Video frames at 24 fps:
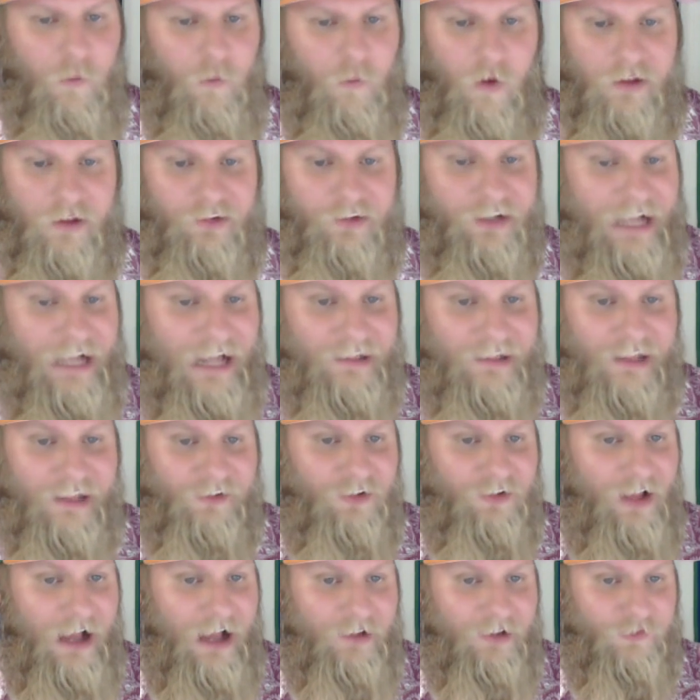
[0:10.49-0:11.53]
Once again,
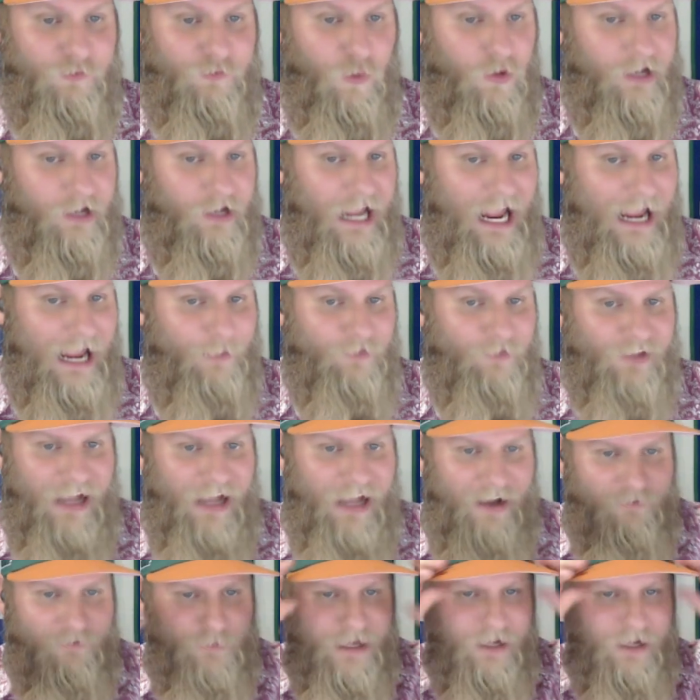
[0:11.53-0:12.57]
these last four games
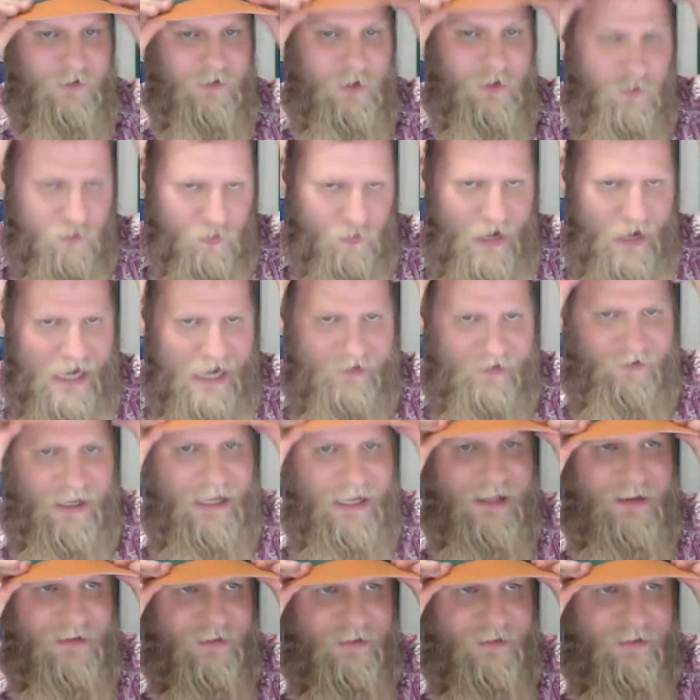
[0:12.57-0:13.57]
have been a little crazy.